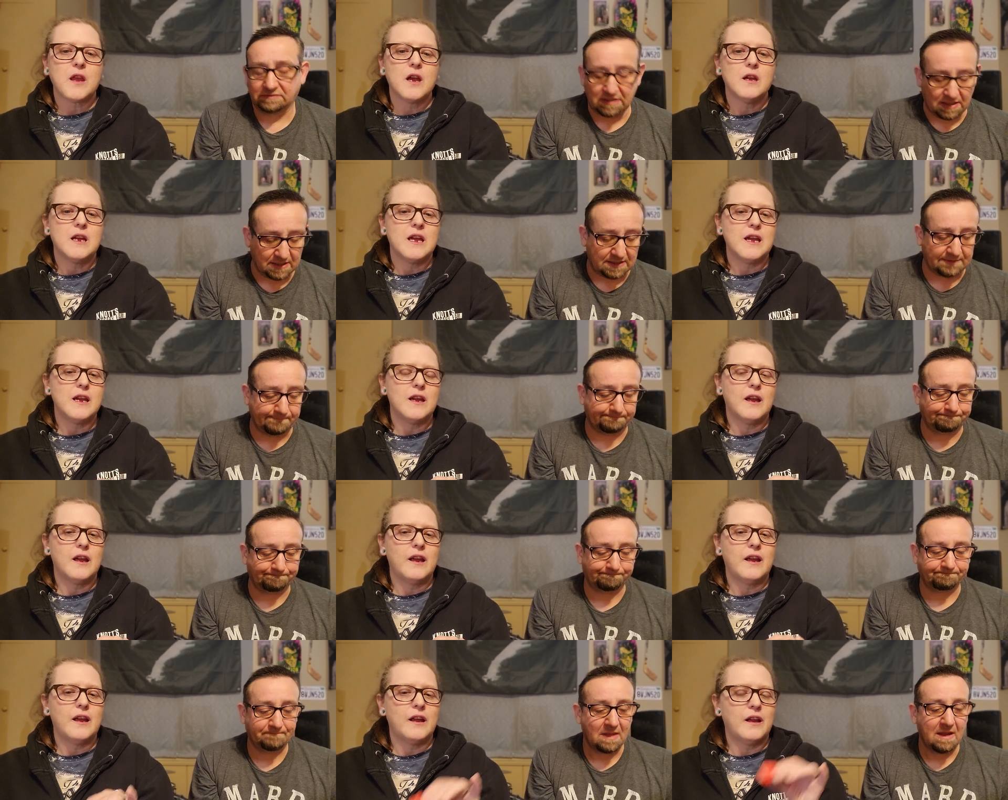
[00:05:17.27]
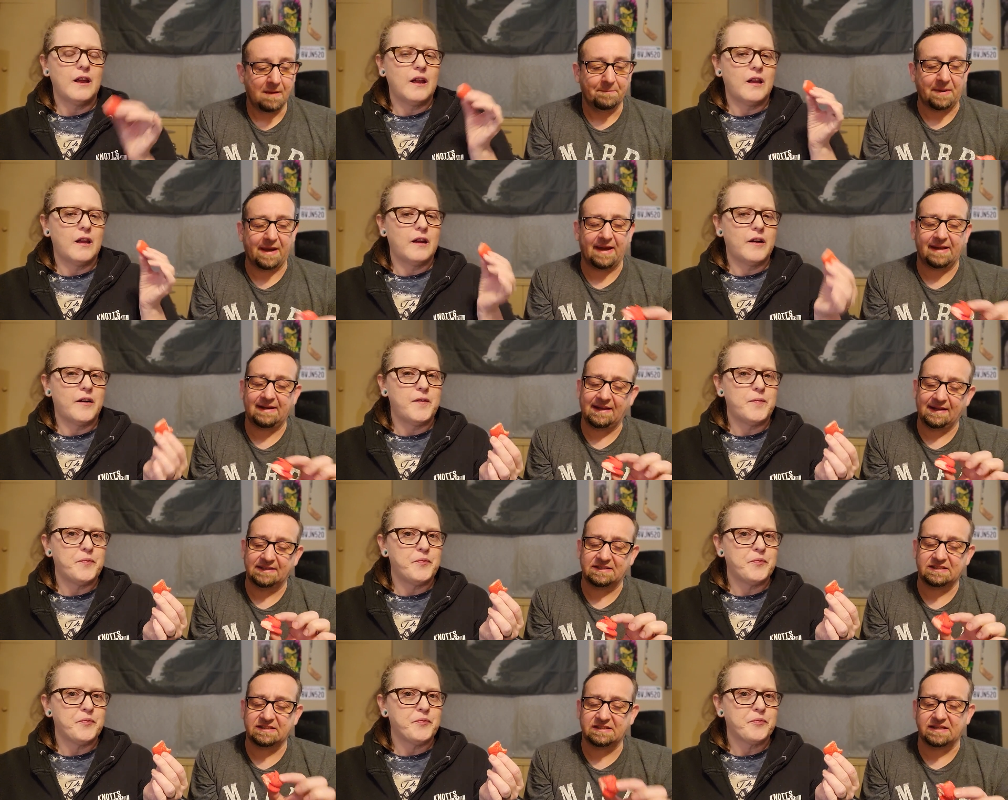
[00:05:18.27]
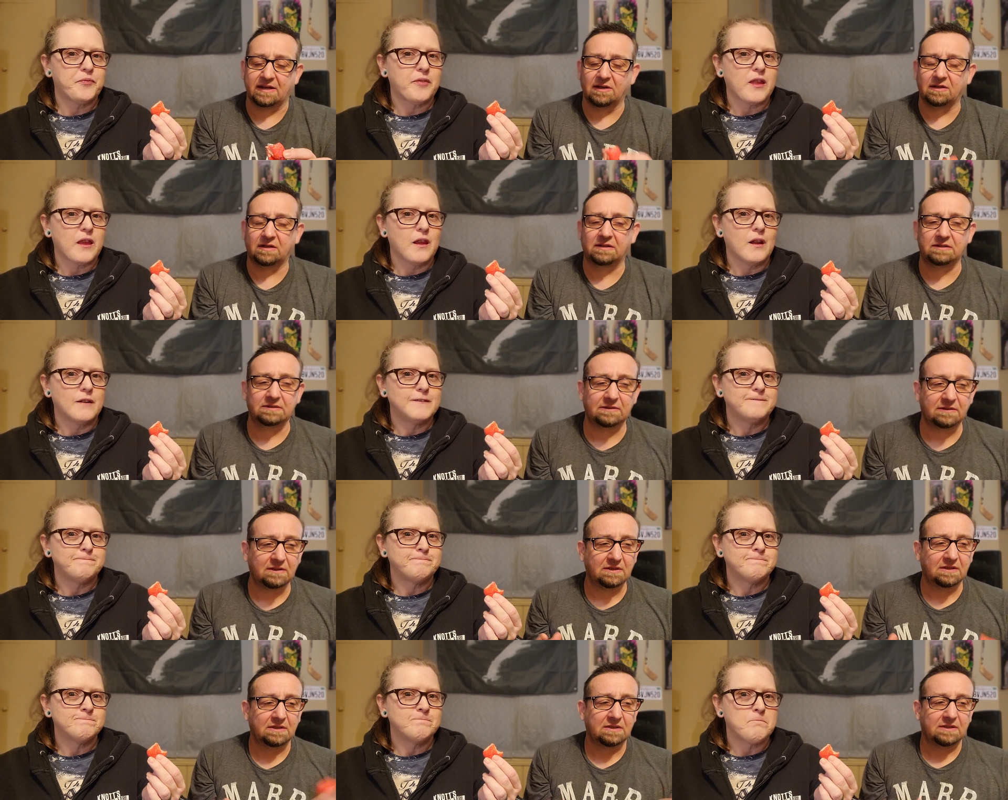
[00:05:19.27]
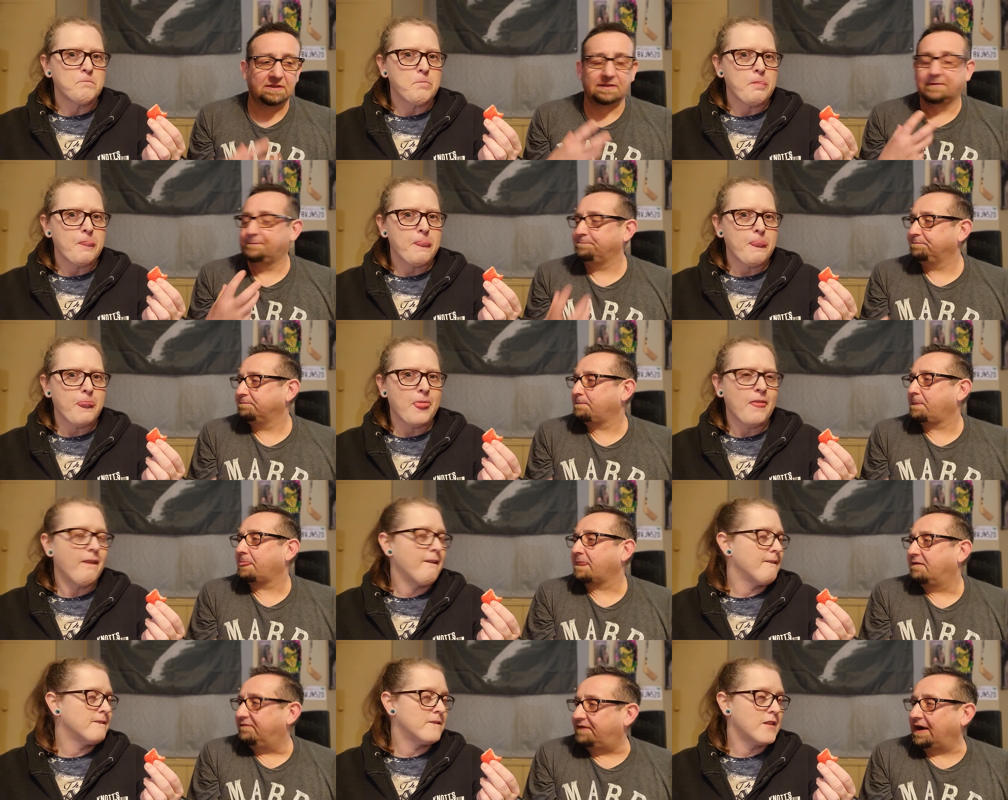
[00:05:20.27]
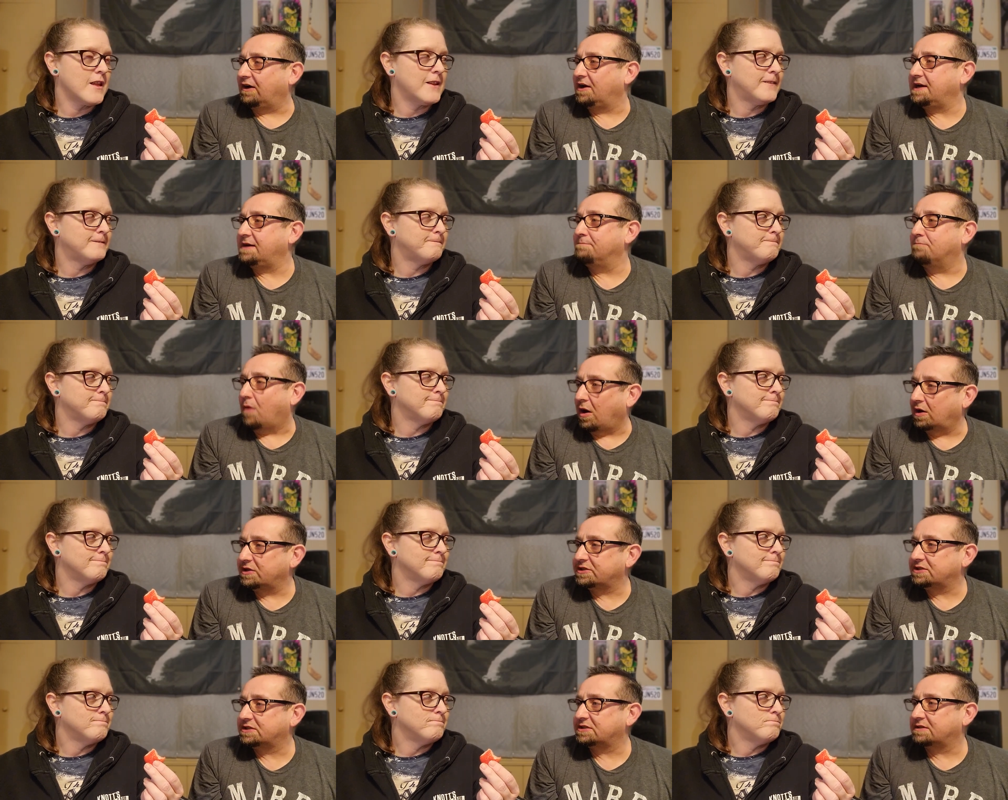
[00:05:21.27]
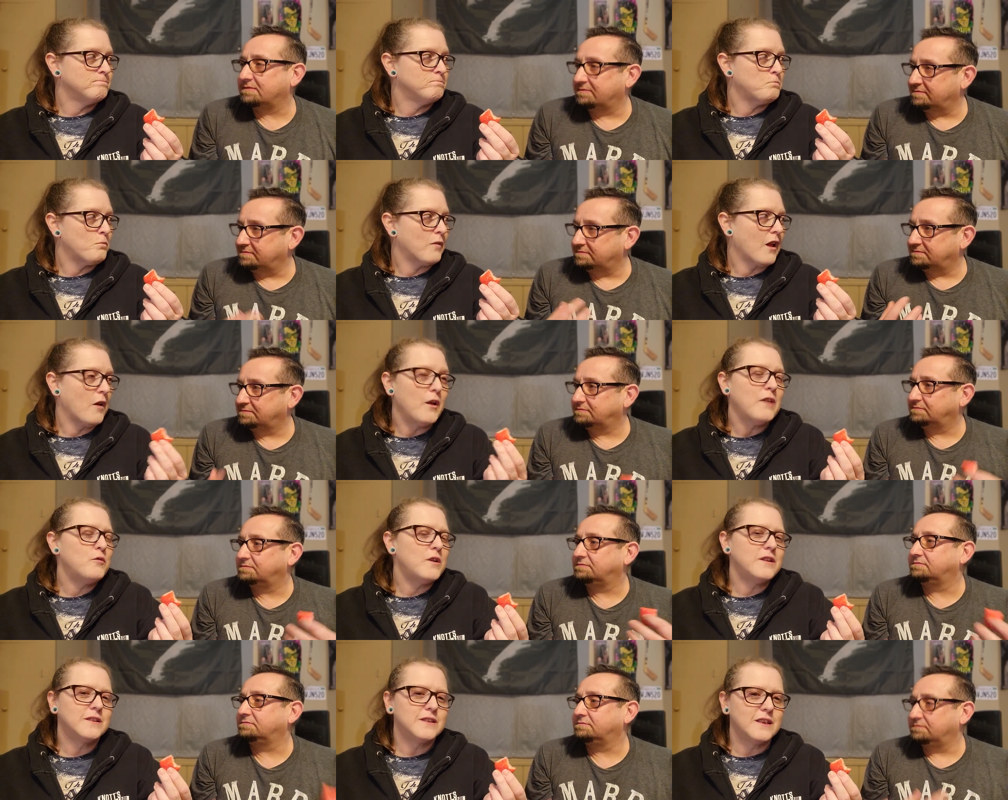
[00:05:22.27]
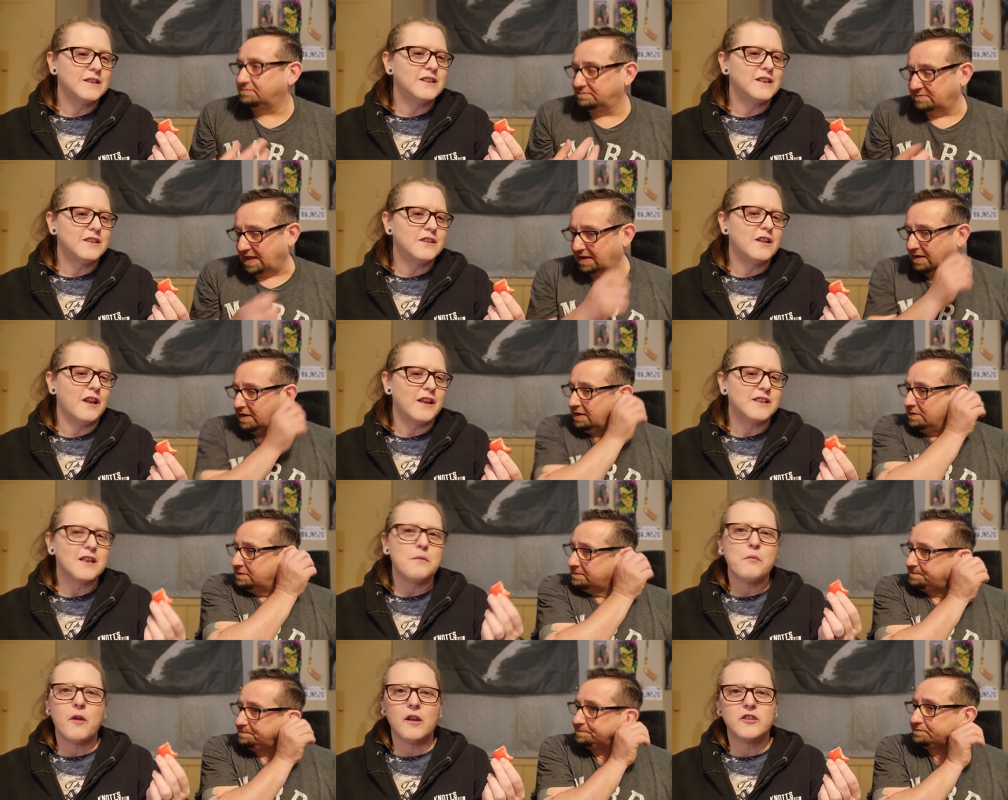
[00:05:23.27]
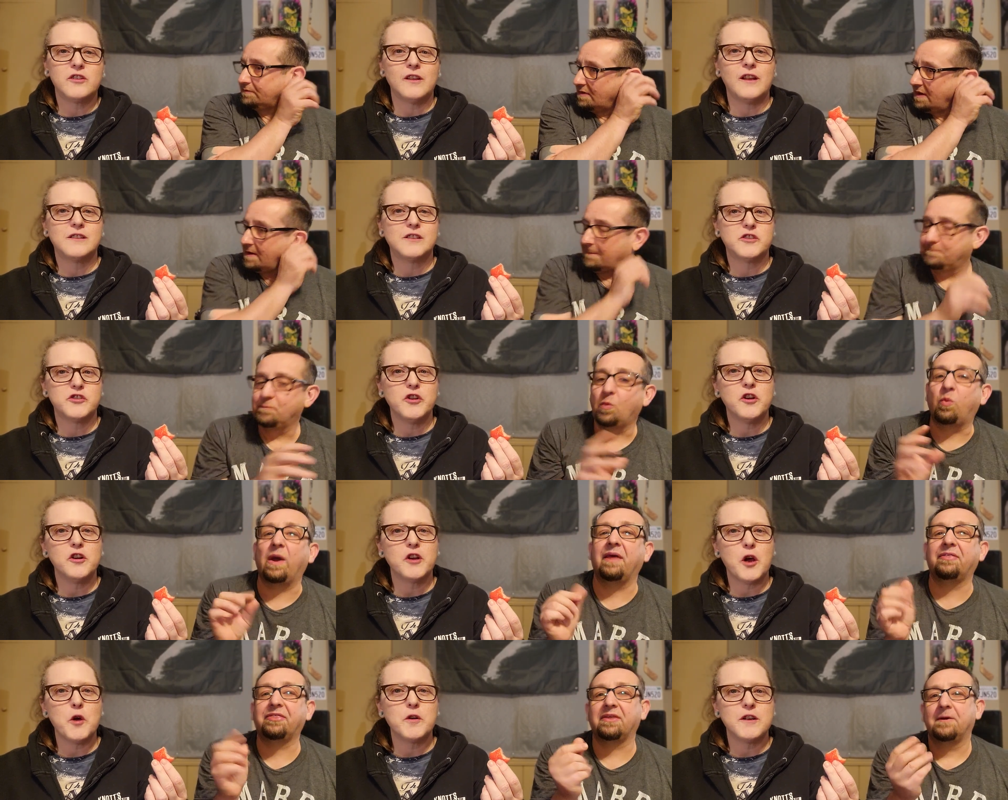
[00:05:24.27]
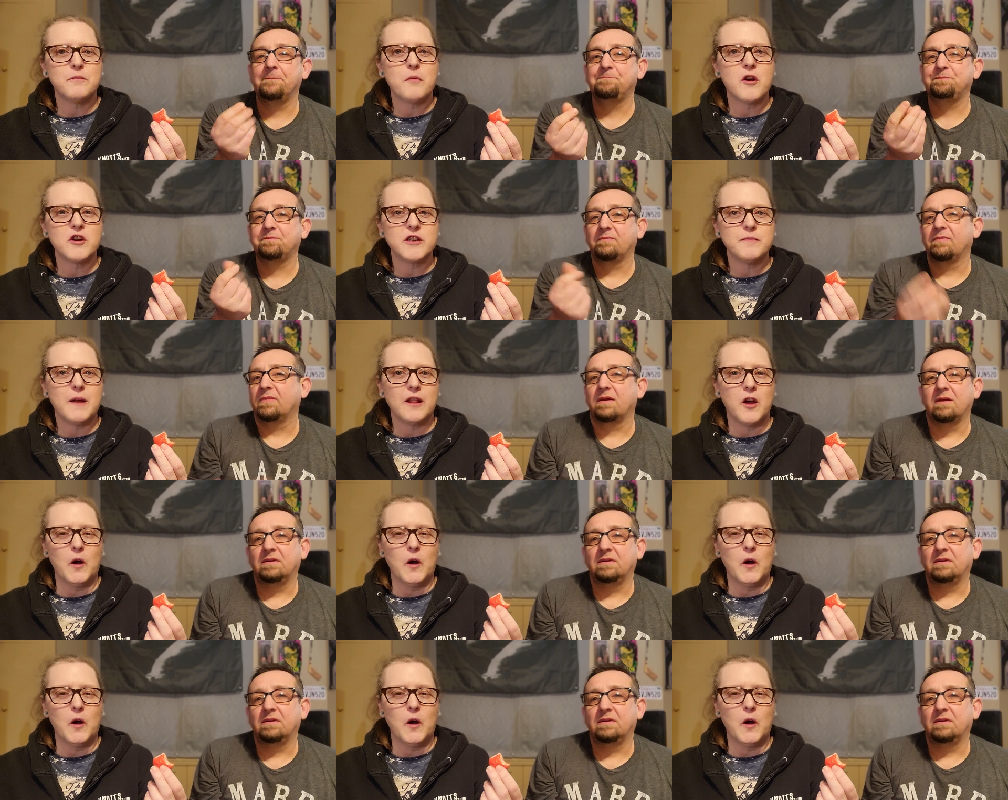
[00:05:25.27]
Speaker 1: Um, but it's still very marsh.
Speaker 2: Well, it's, it's, mellow, it's a, it's a sugar coated marshmallow.